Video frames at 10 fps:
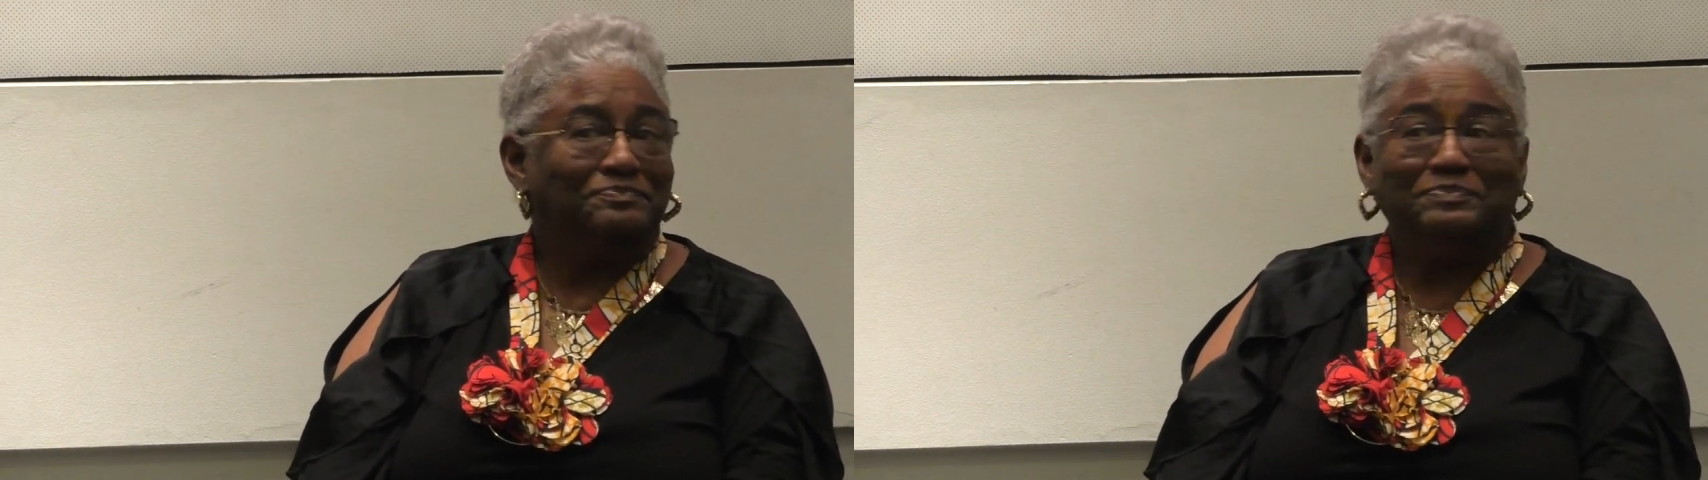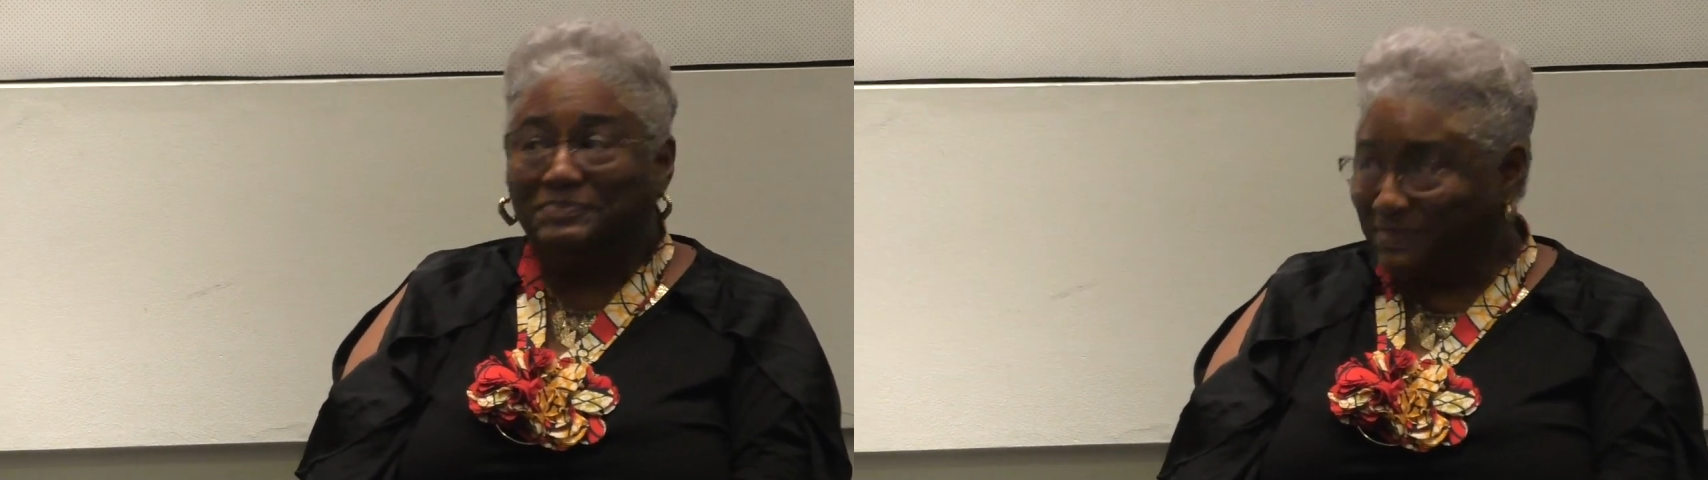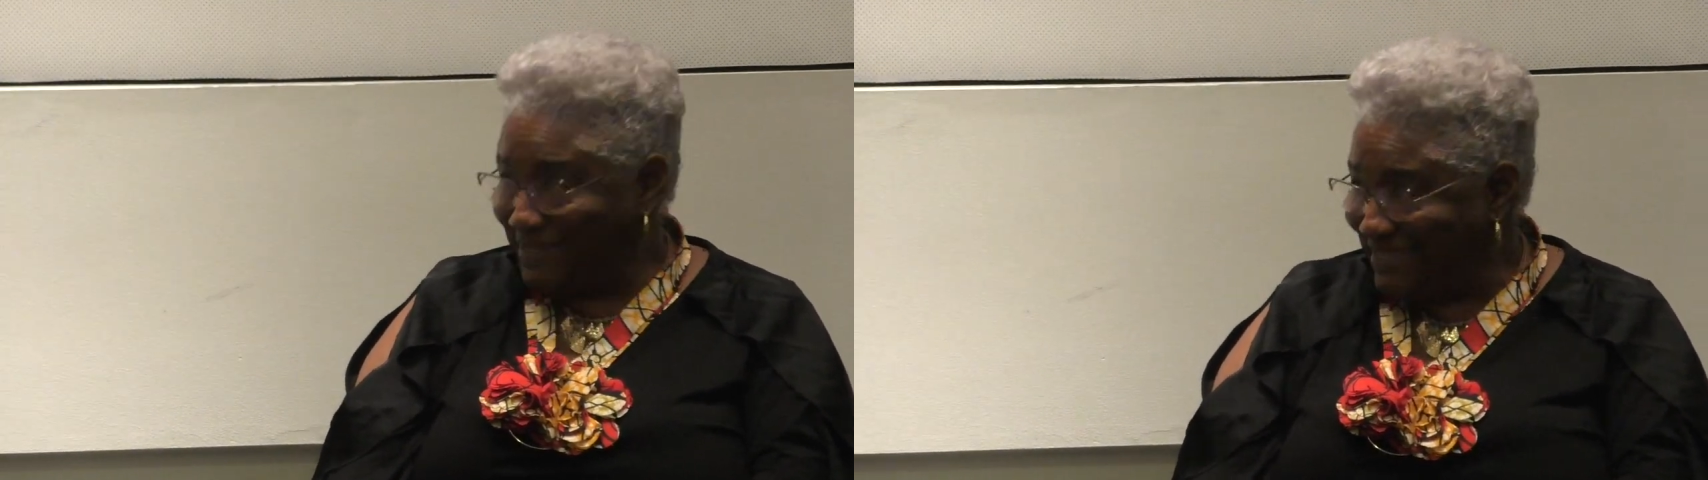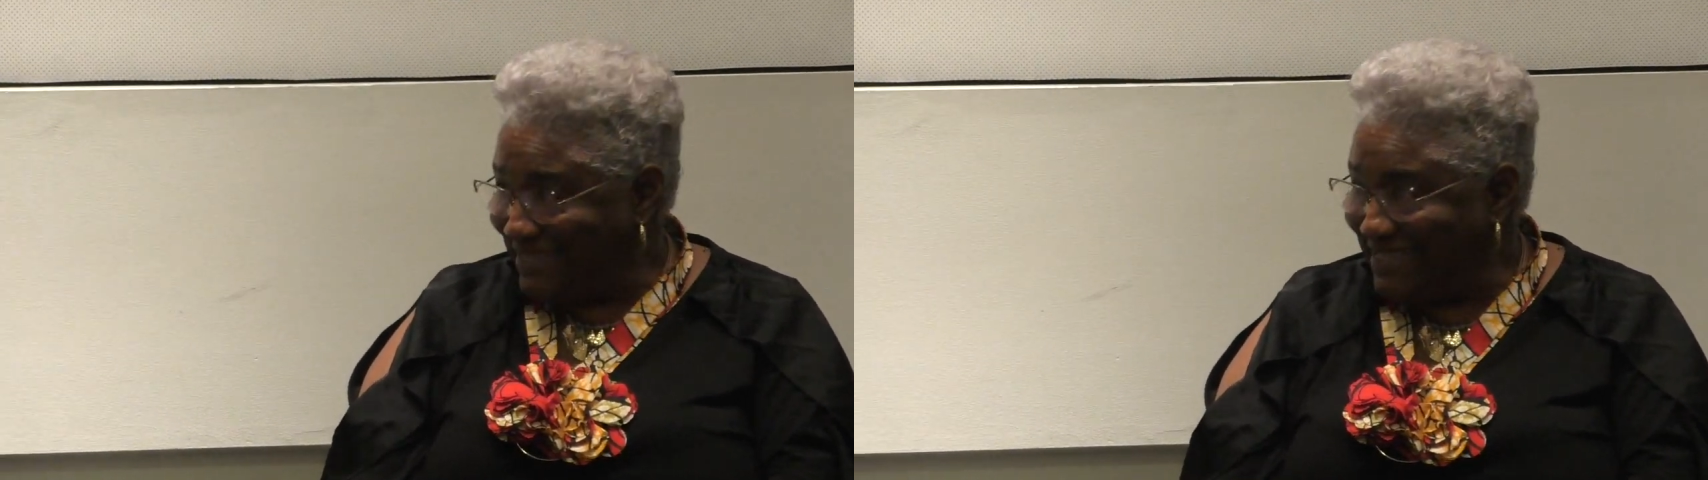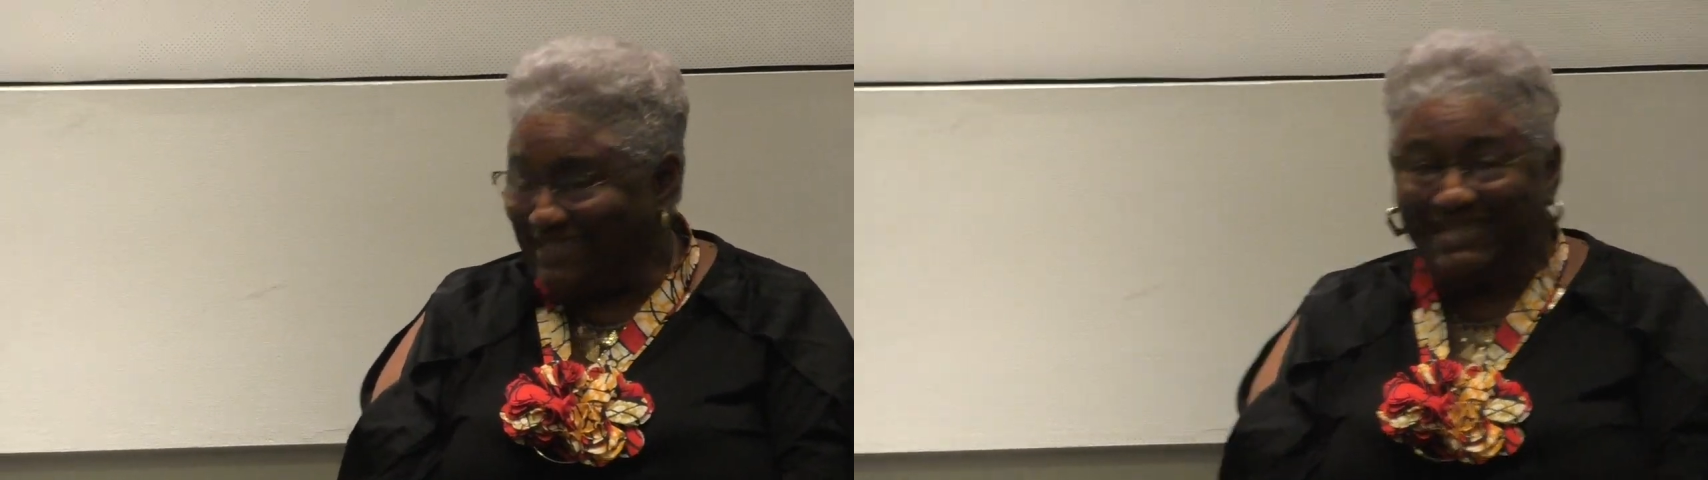you. We
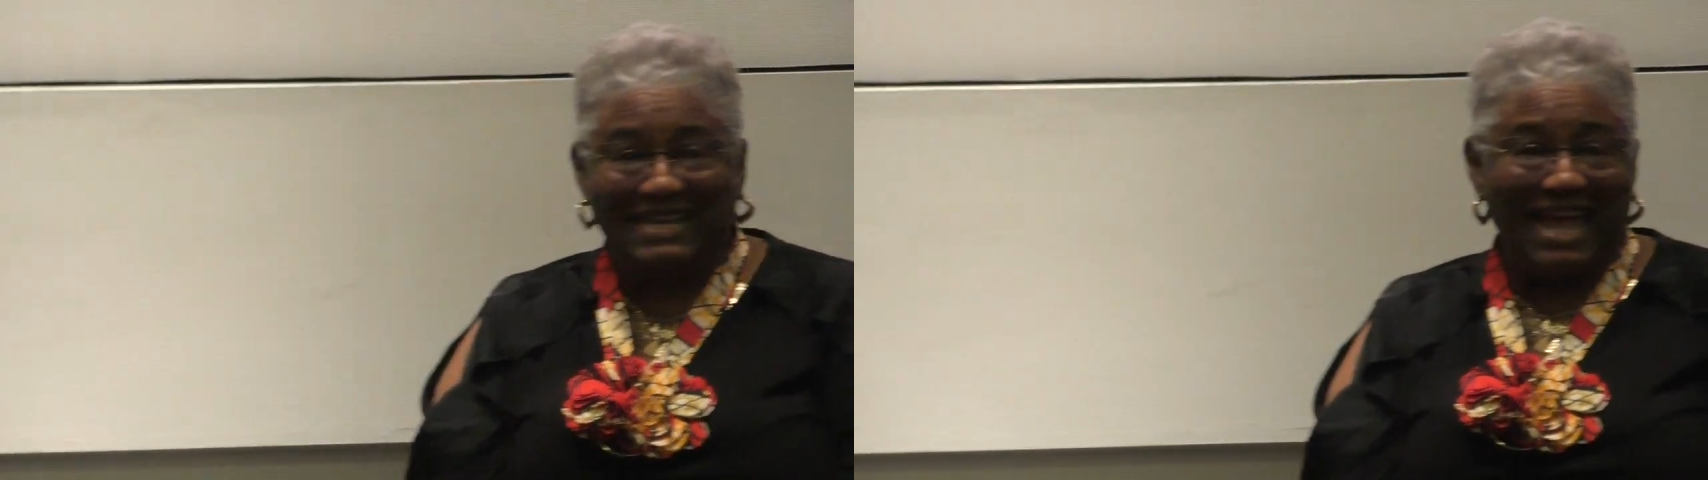did.